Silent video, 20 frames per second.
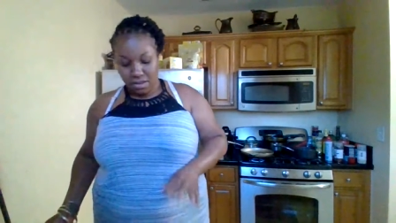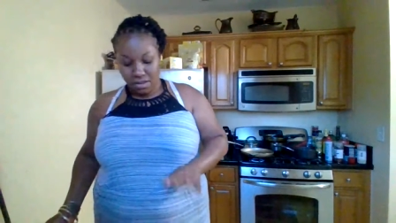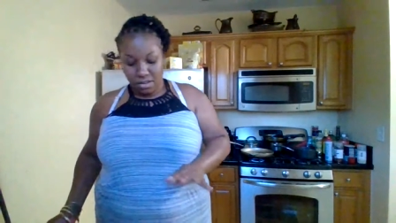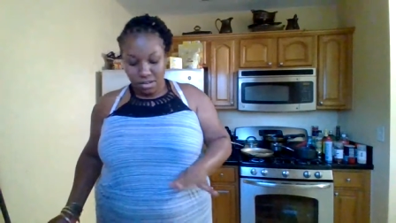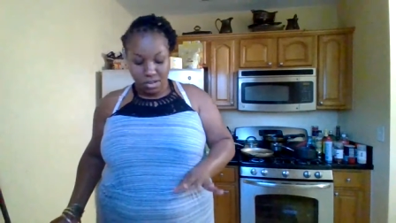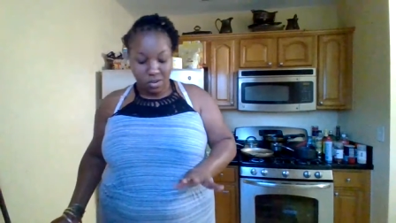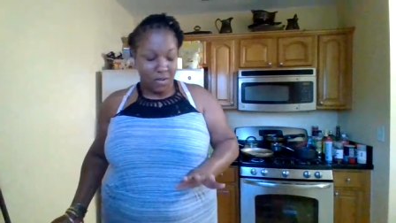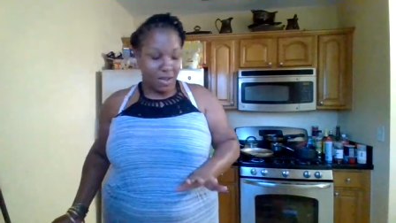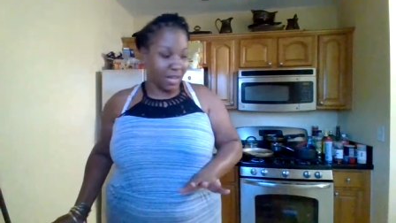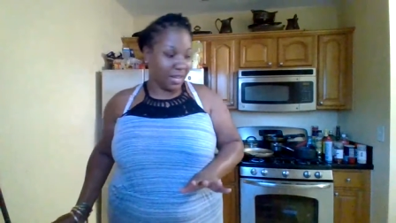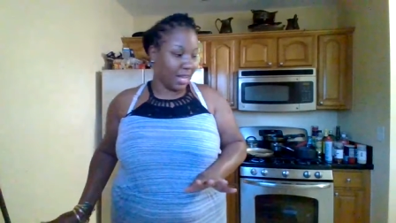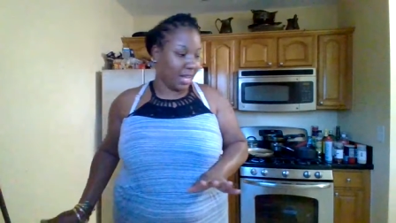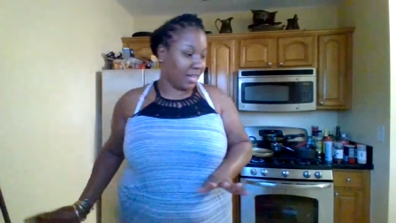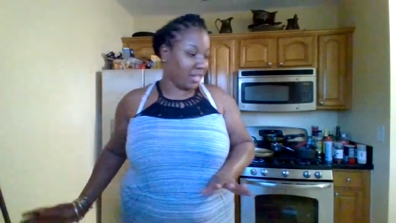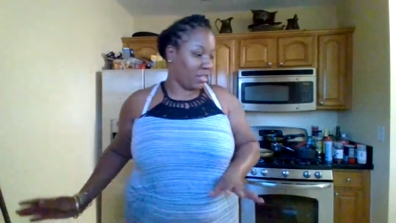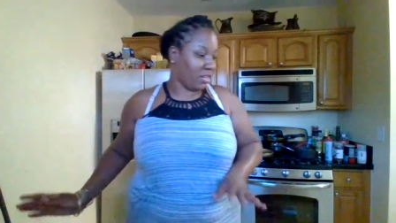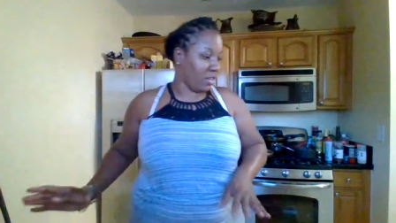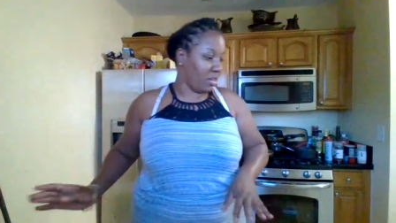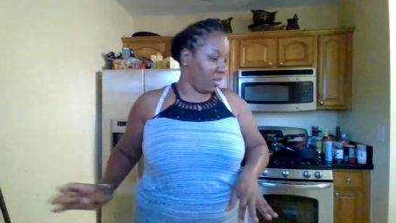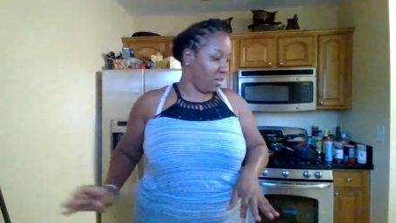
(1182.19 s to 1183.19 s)
you know I
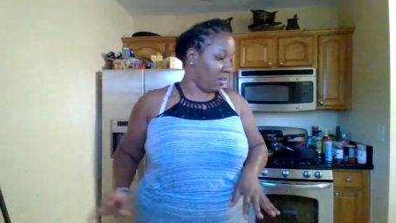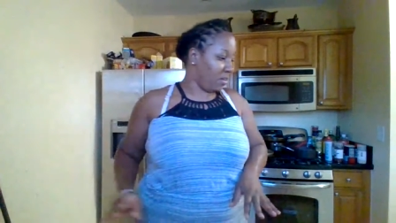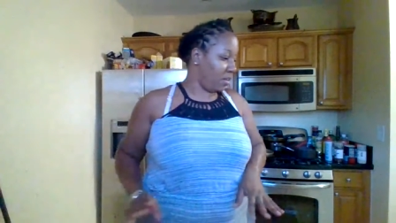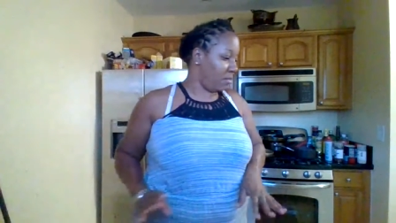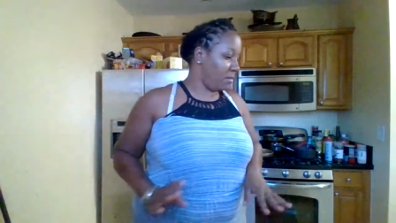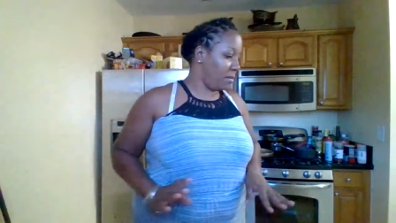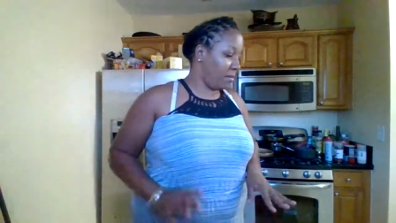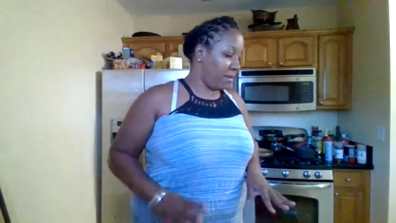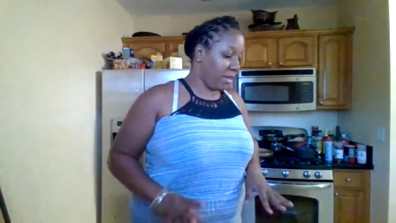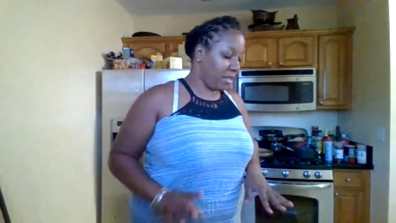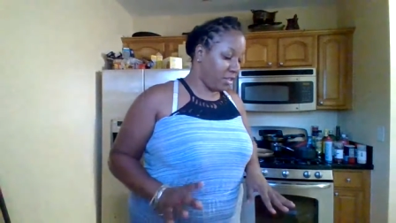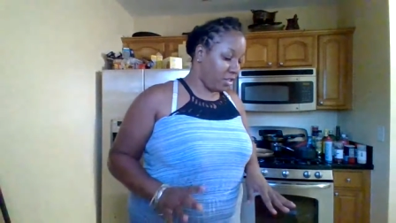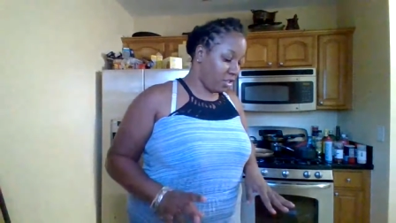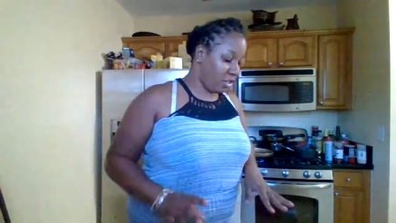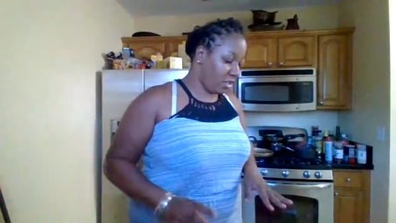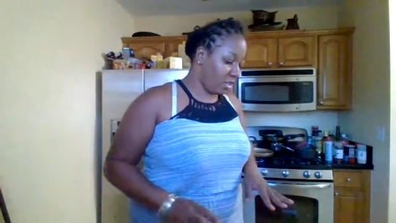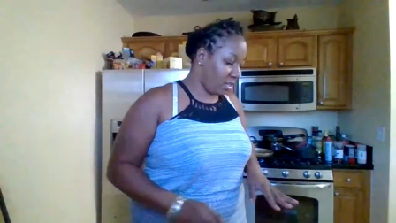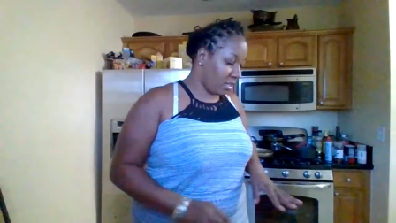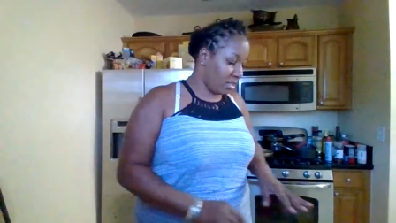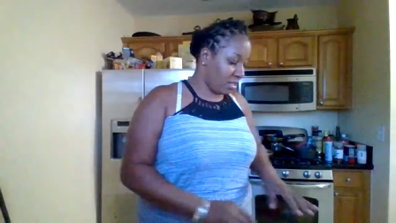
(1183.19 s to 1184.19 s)
got y'all. I'm gonna make sure
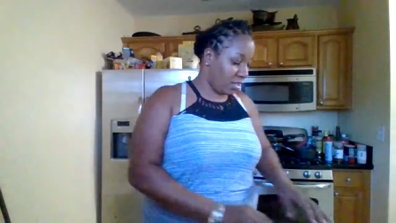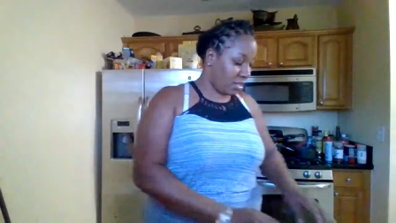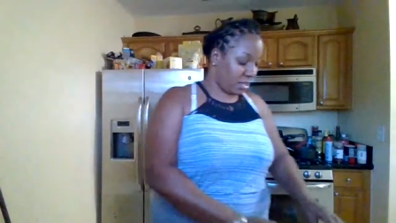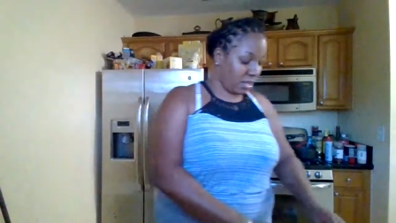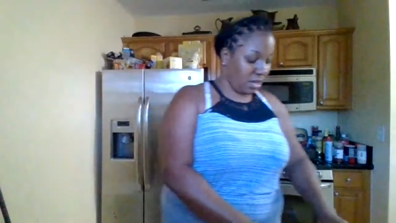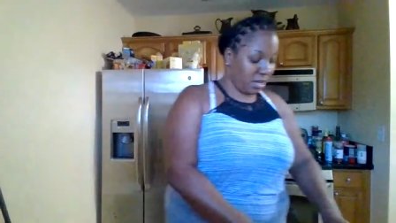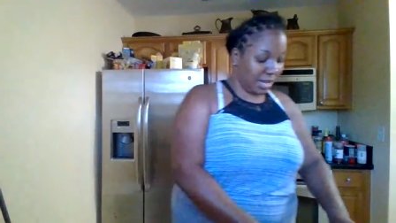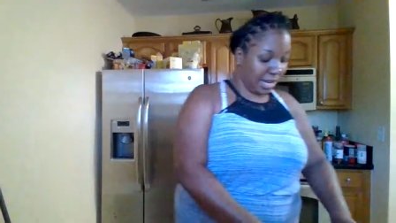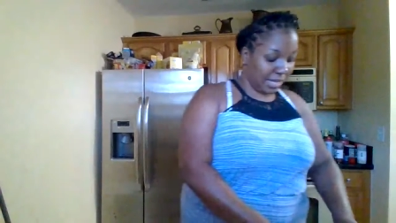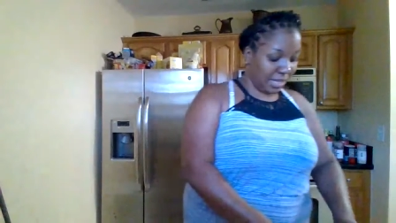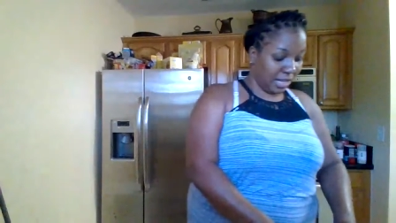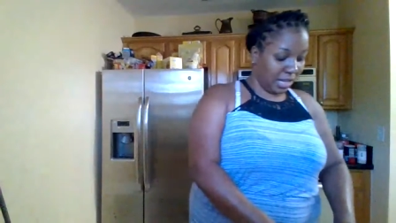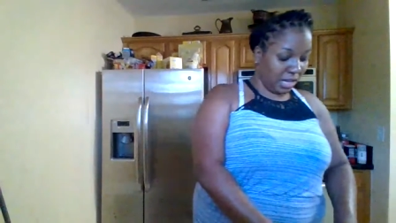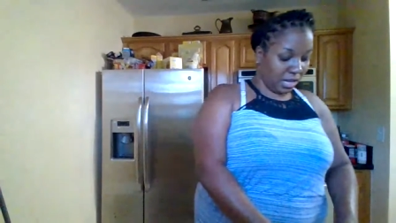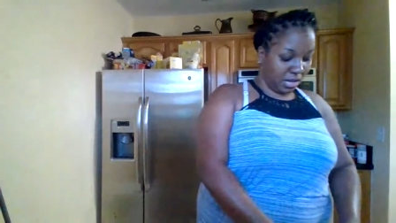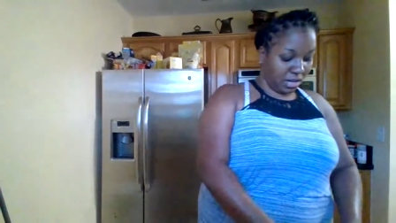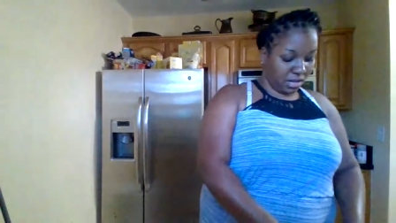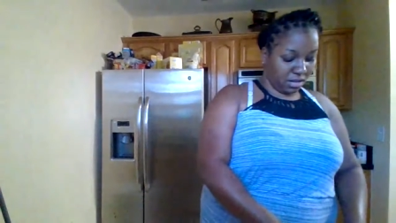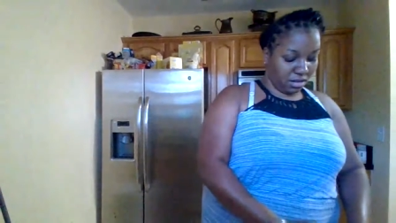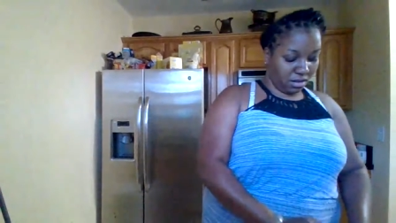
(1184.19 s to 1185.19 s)
you can see it at the
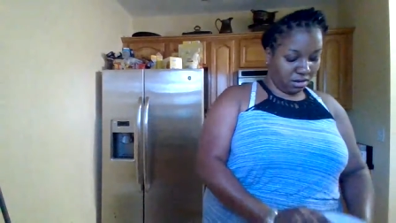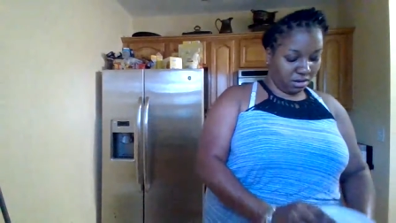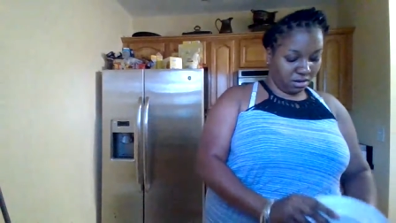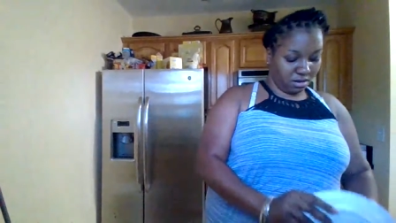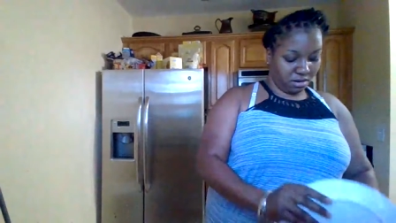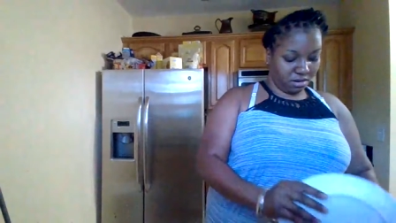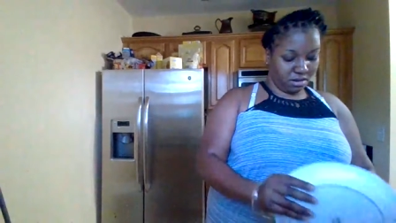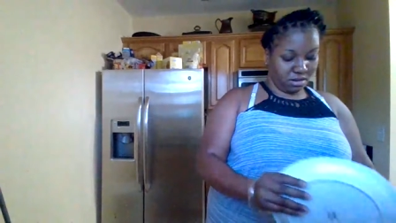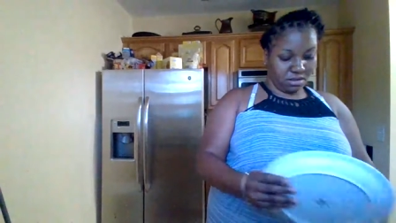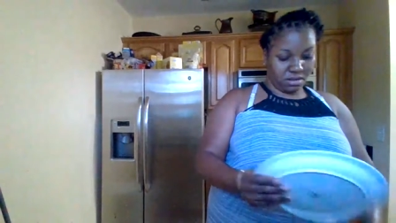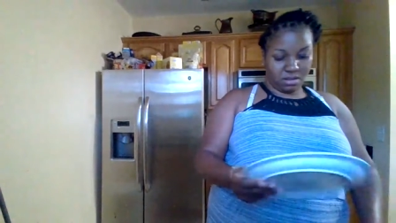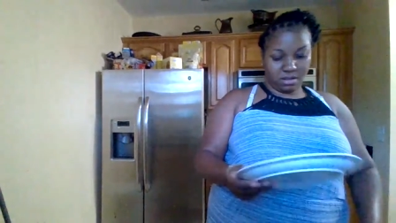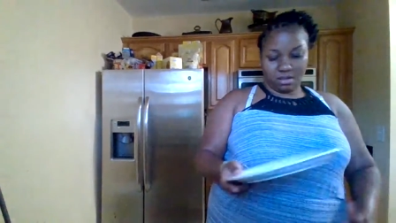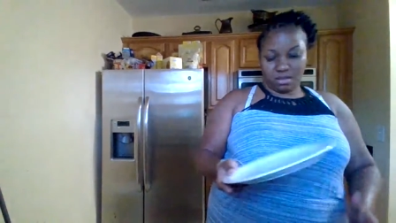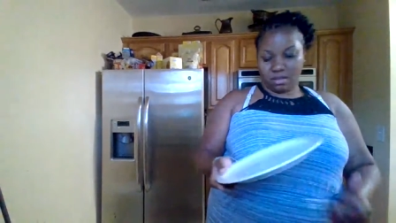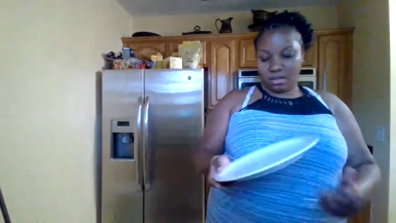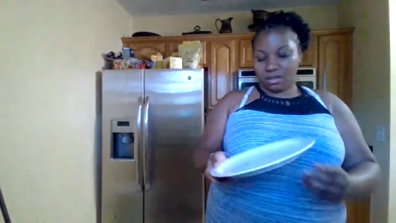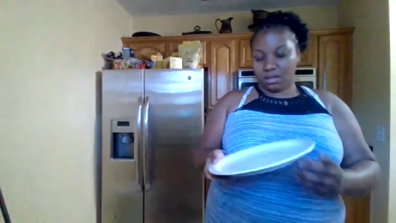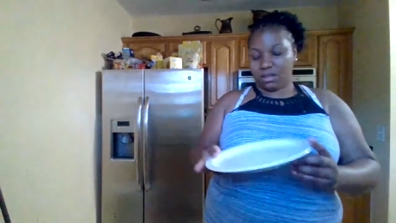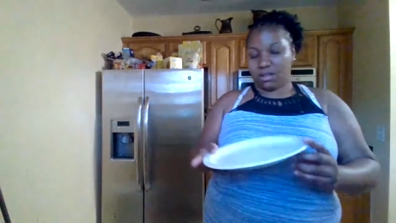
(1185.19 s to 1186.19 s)
end.
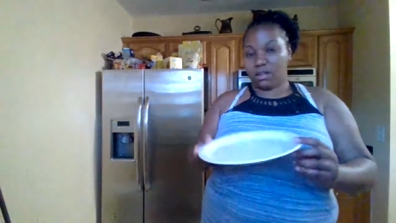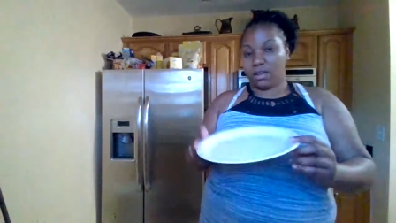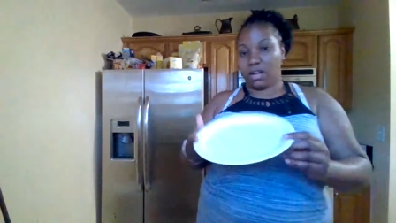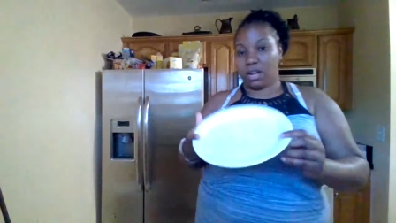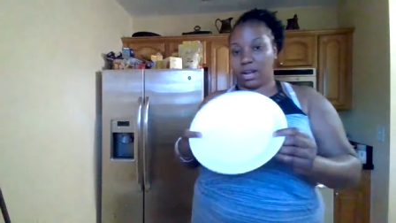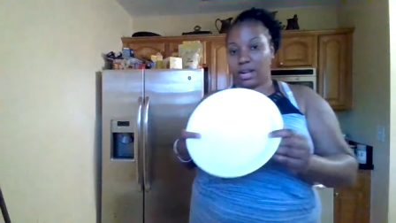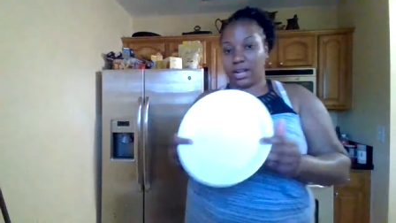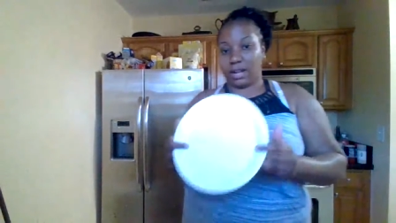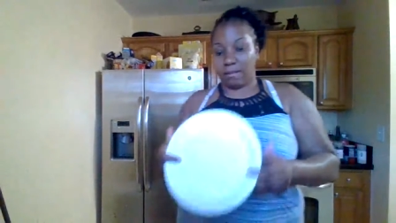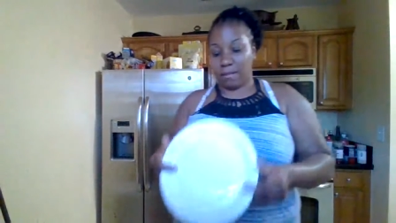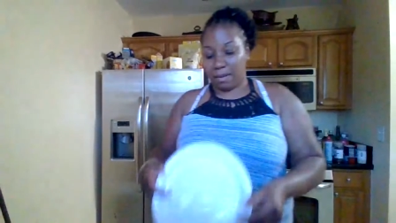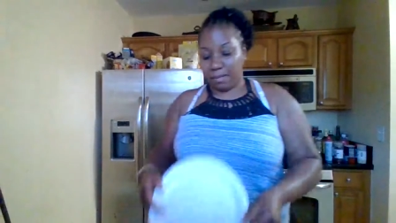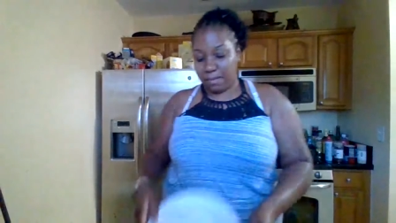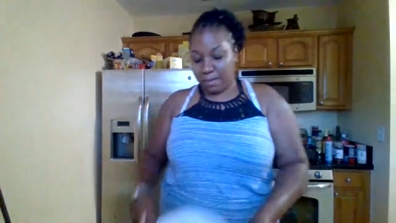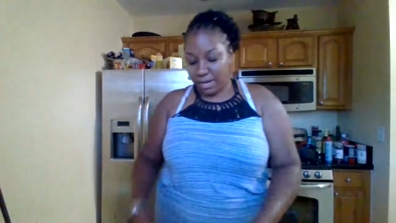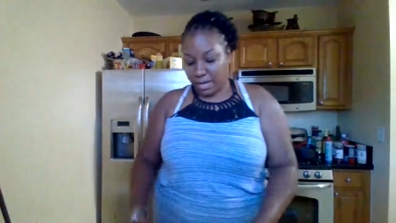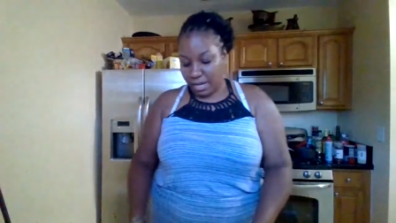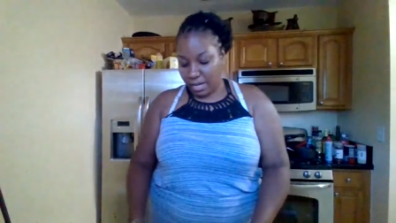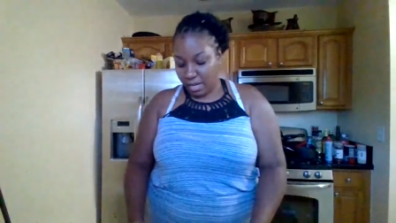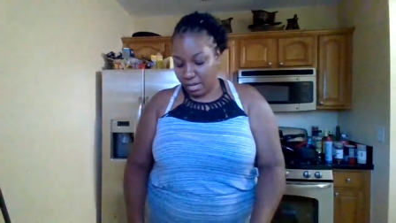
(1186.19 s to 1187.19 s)
I got my
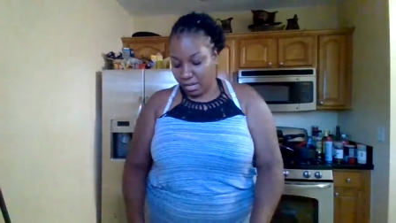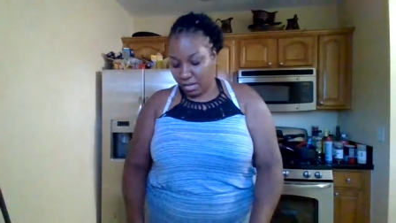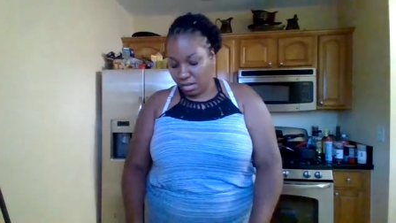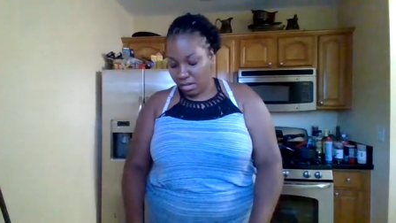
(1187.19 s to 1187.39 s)
plate.